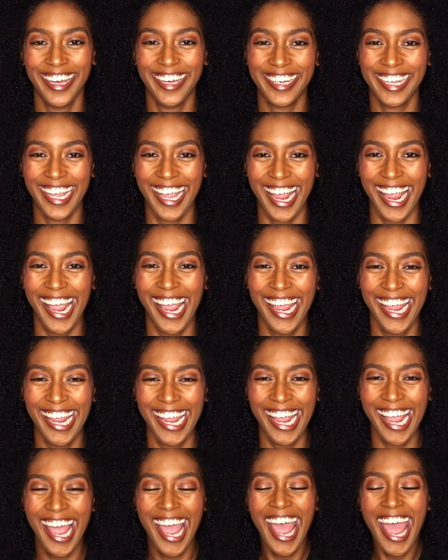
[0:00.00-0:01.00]

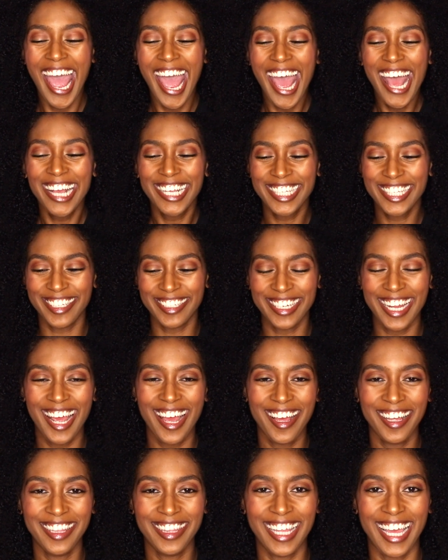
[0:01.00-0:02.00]
Okay, so
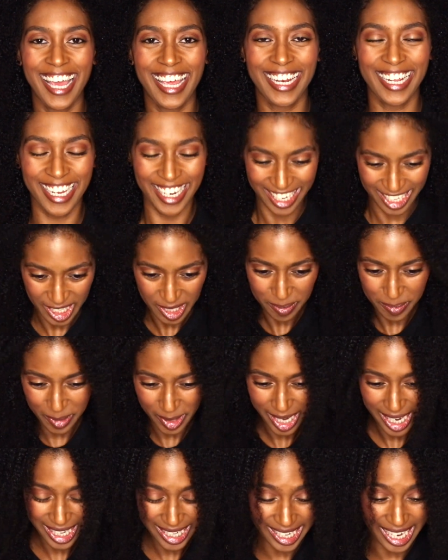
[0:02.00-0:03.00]
now that it is
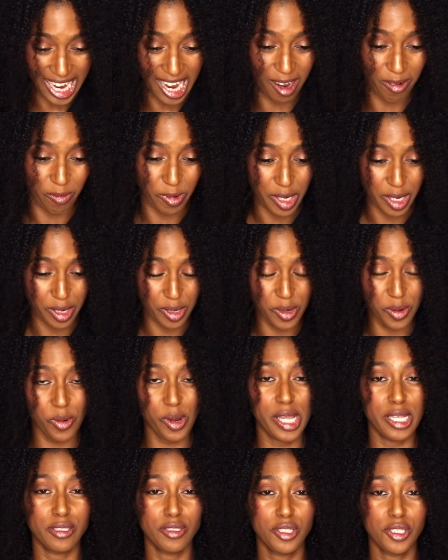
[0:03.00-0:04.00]
sprayed down, we are
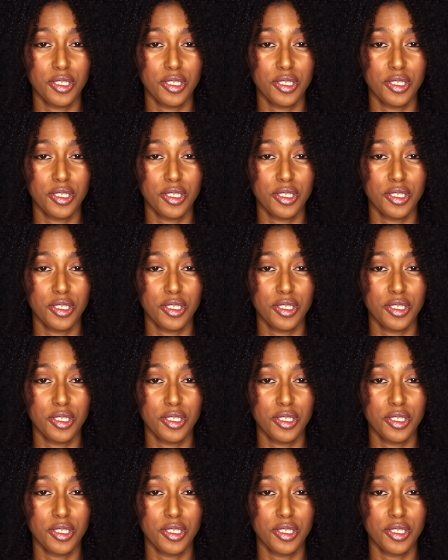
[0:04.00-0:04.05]
going